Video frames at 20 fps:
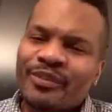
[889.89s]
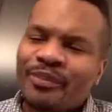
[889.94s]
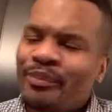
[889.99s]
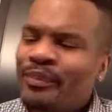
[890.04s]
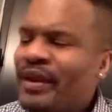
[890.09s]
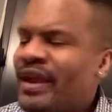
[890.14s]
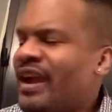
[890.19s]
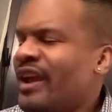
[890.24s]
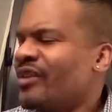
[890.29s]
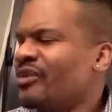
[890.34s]

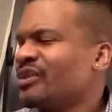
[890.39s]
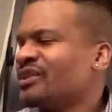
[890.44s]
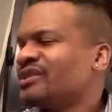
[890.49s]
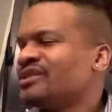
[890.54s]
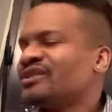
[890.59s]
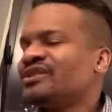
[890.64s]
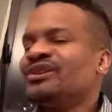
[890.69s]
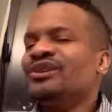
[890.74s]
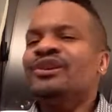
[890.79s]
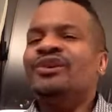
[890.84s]
Barry
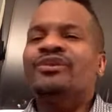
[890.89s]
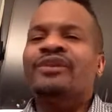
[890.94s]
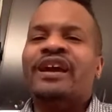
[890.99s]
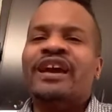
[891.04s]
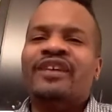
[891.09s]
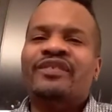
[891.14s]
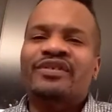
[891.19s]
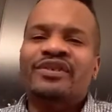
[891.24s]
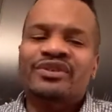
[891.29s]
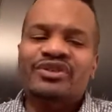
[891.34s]
still don't have
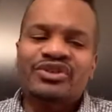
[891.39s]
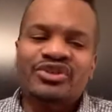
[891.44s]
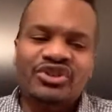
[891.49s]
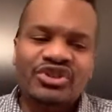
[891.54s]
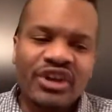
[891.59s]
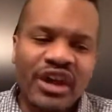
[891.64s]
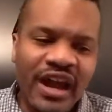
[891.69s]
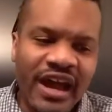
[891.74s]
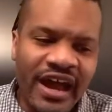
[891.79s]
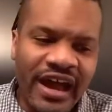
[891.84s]
his
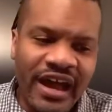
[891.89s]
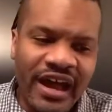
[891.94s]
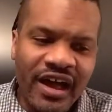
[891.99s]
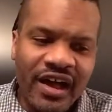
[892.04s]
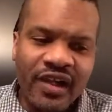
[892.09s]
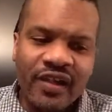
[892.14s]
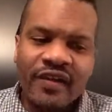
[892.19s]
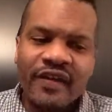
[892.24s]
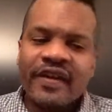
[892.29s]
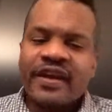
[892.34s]
child.